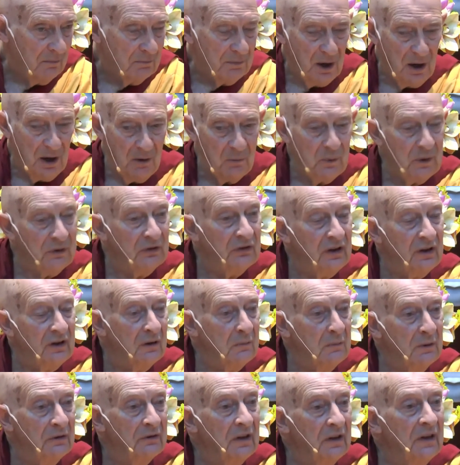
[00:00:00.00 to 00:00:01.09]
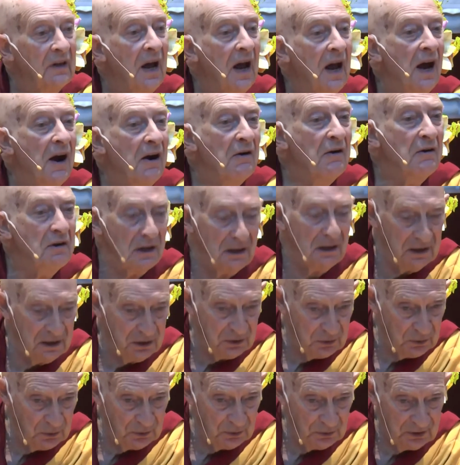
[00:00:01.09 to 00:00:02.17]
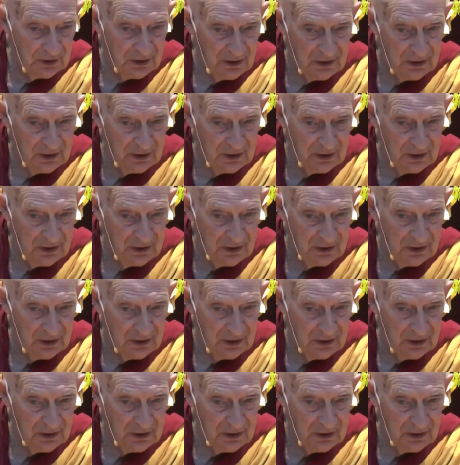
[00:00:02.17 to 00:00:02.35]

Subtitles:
And we see them as inherently good